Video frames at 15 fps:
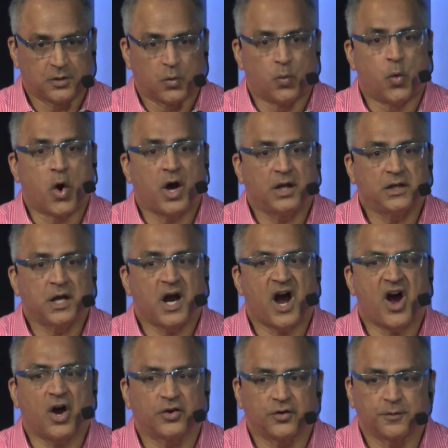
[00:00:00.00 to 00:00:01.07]

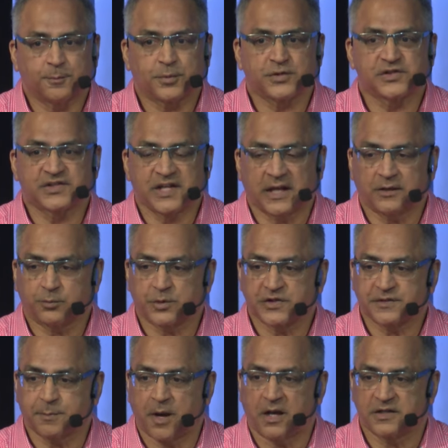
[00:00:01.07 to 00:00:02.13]
100%
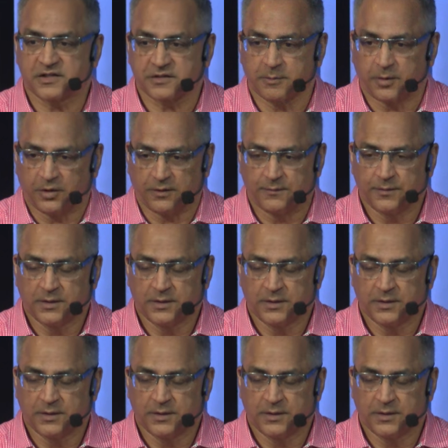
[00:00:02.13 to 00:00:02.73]
responsible.